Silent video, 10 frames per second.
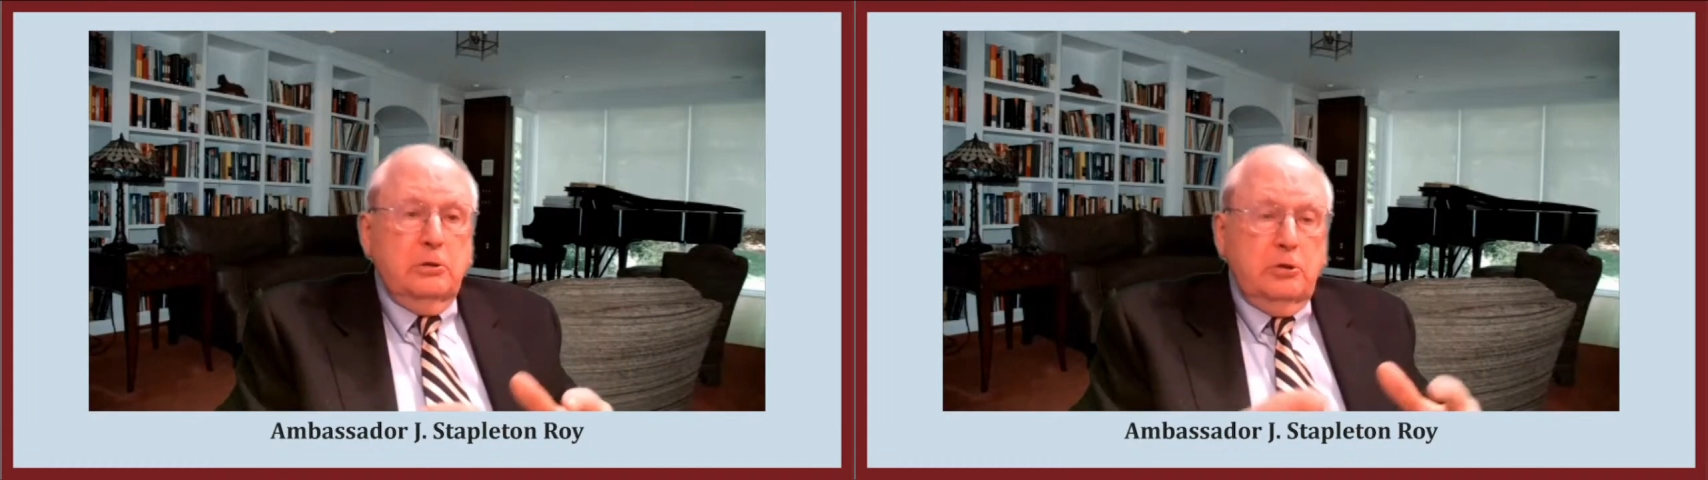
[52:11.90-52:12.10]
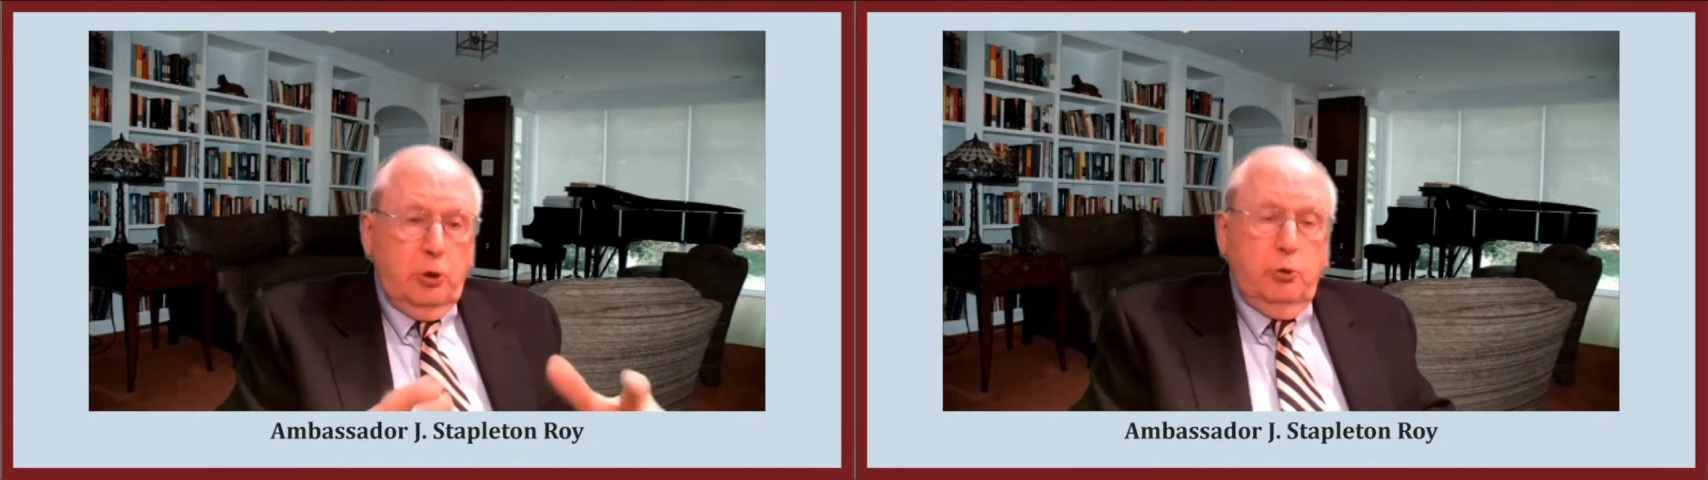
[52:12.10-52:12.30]

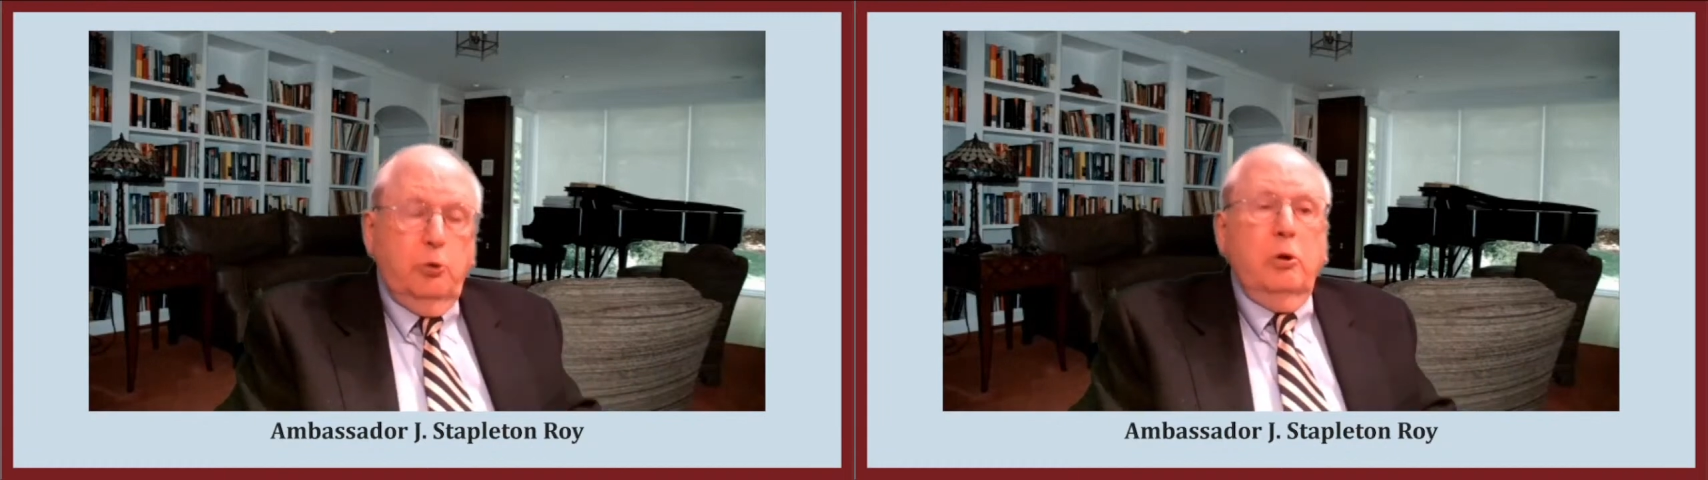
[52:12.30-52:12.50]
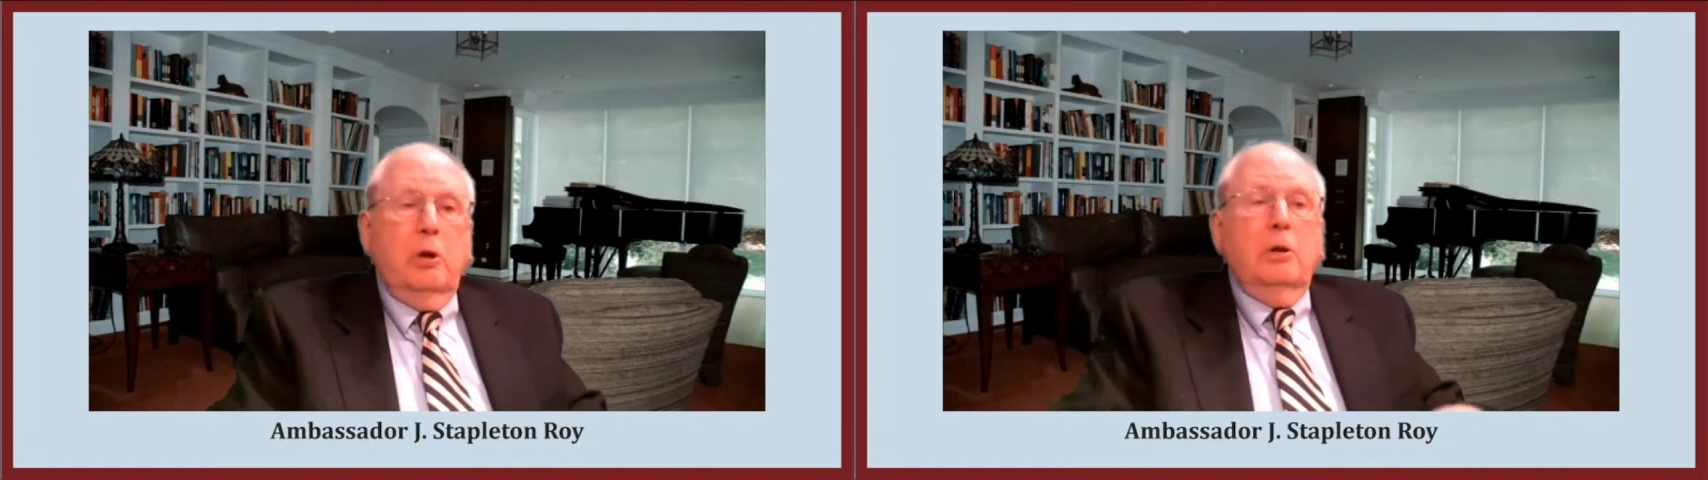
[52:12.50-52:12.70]

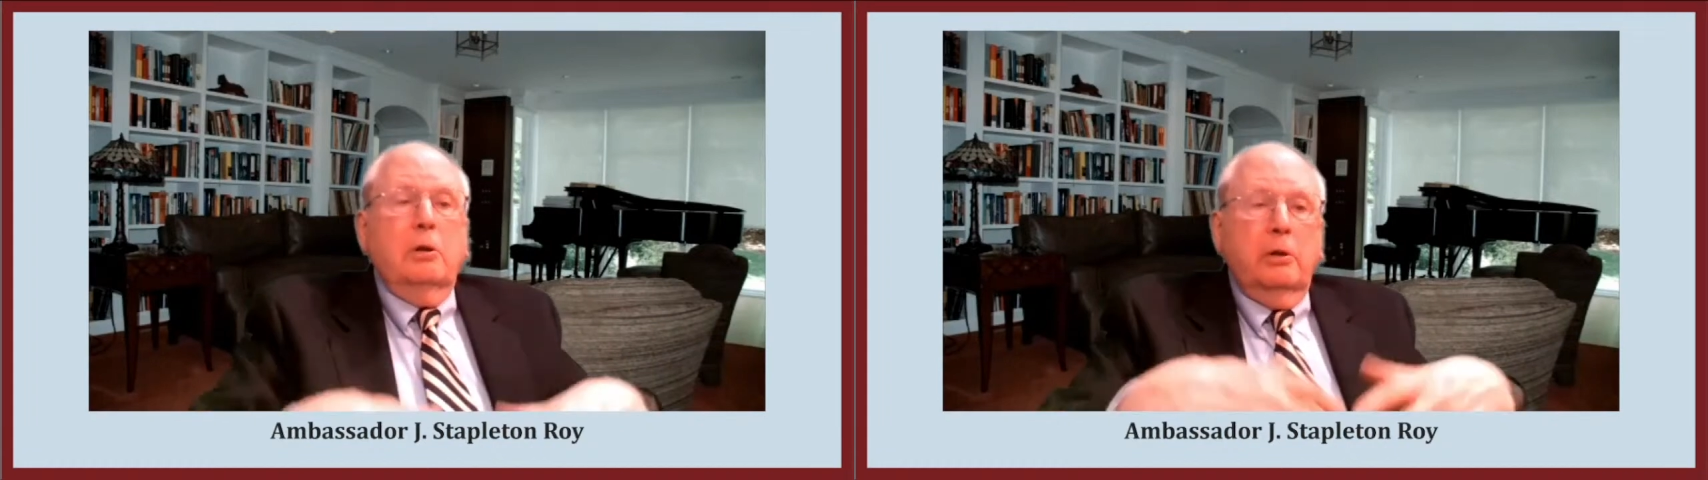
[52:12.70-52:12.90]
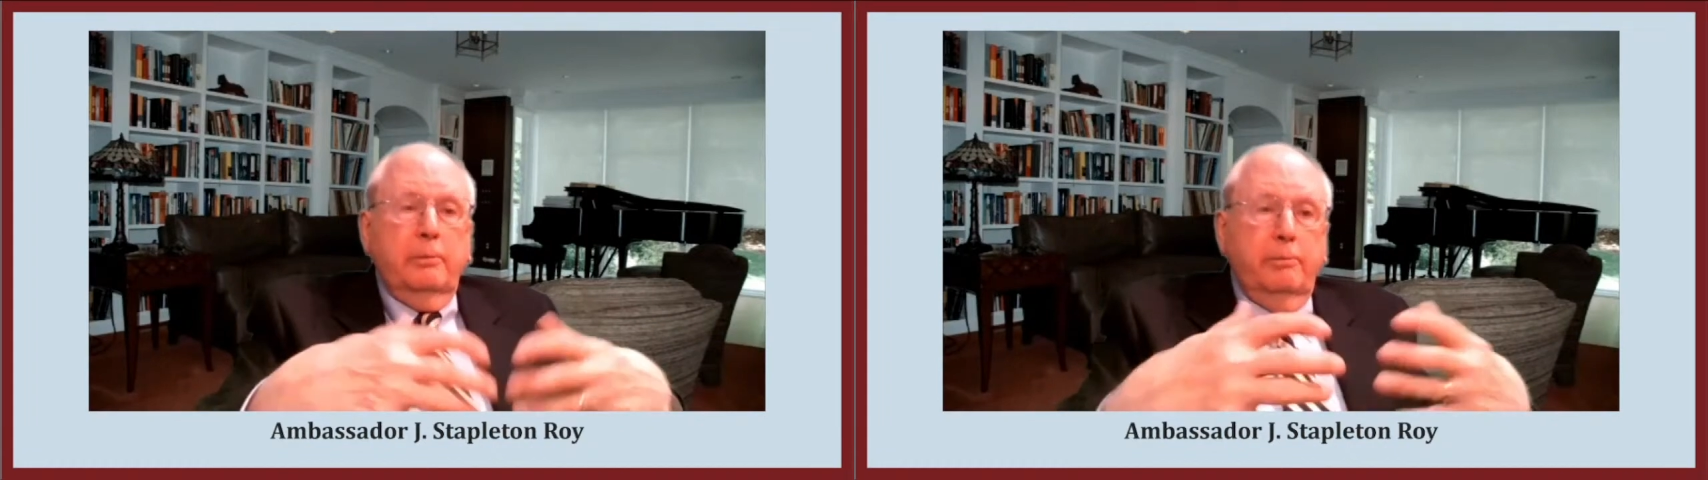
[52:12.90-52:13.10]
to
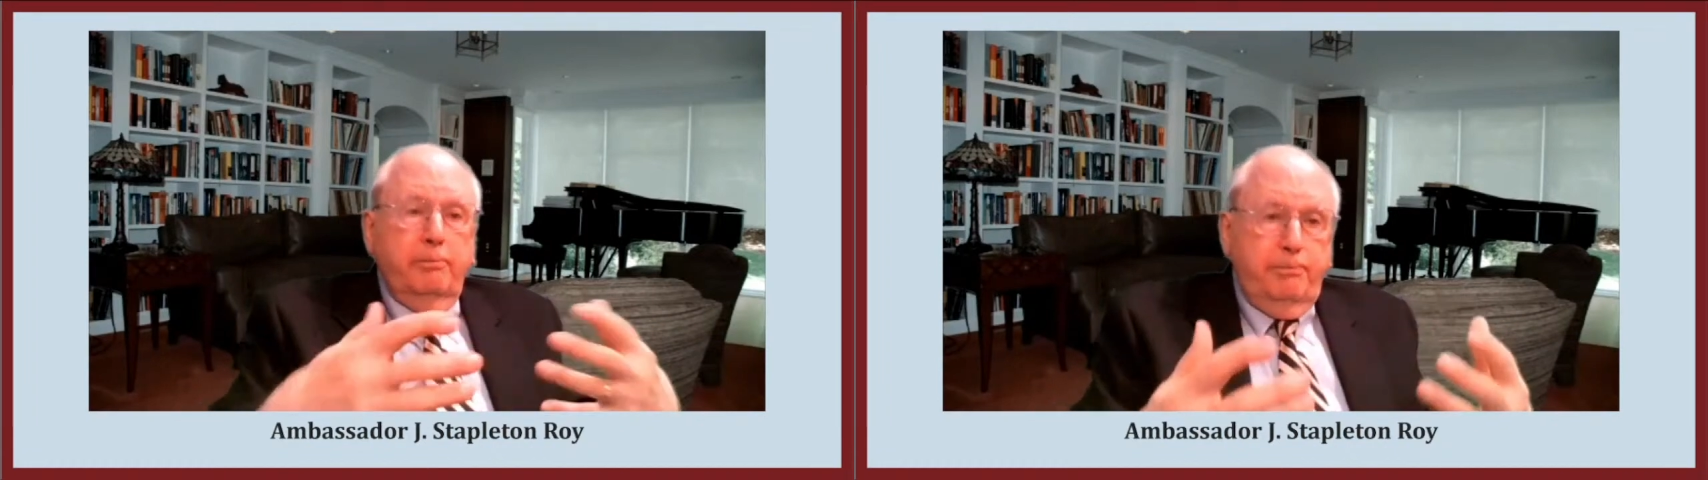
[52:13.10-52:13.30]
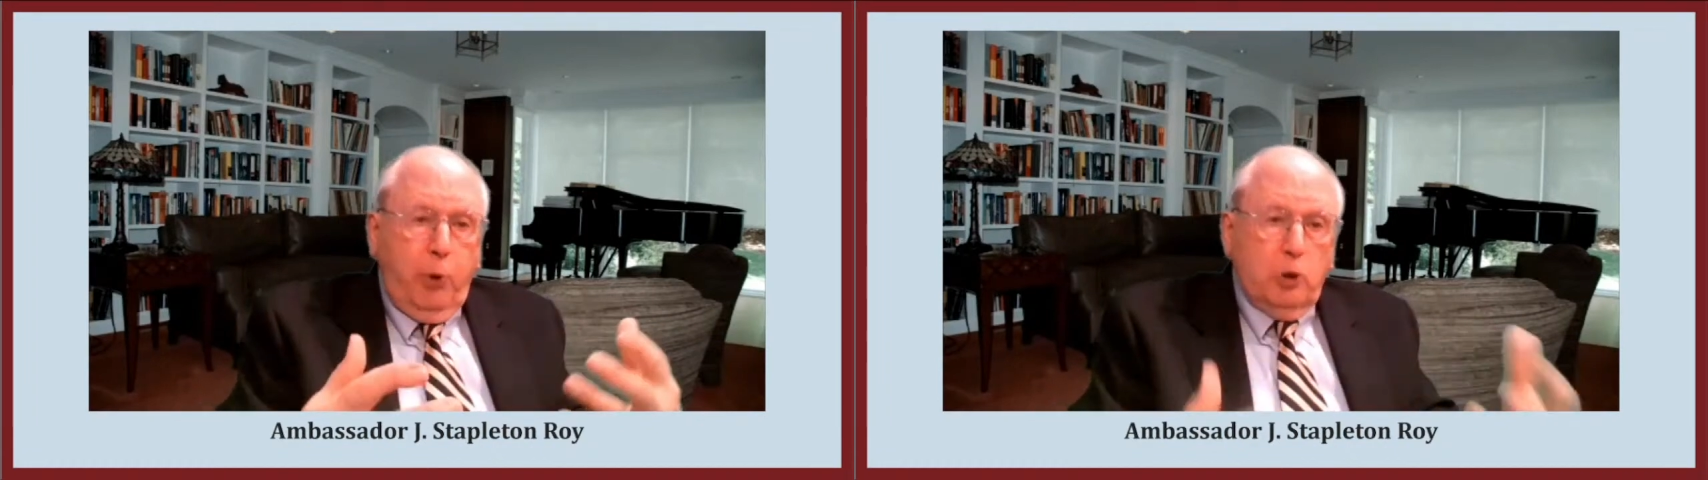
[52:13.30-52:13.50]

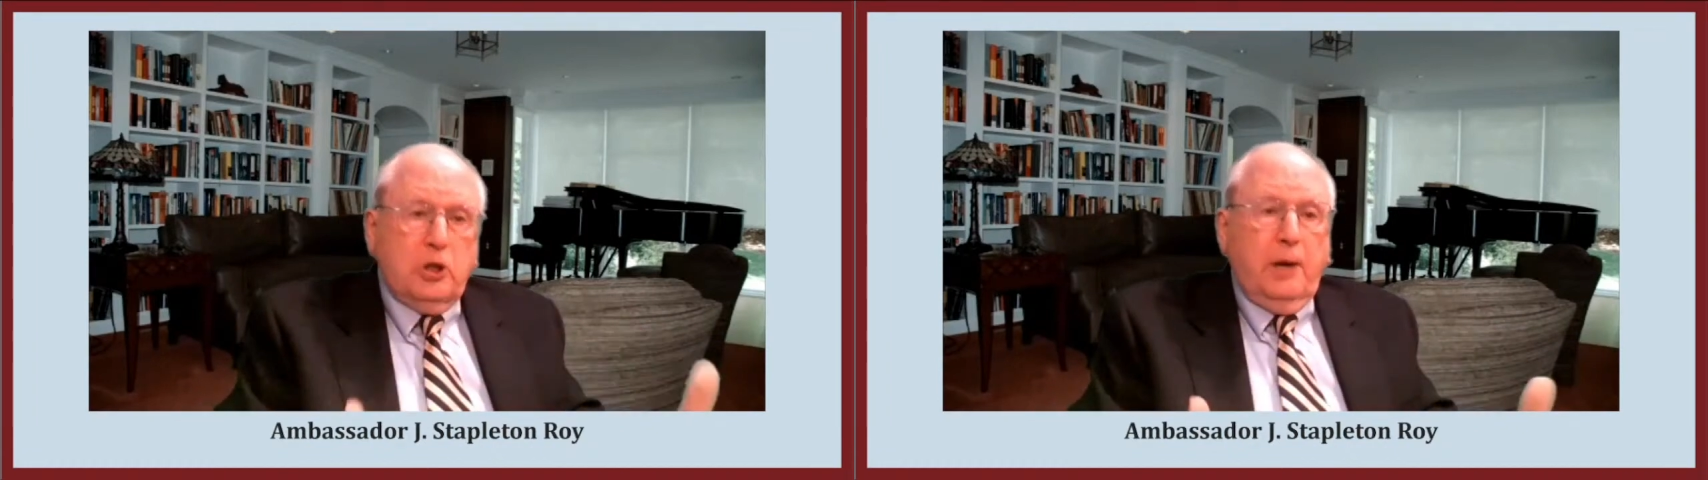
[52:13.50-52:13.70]
bulk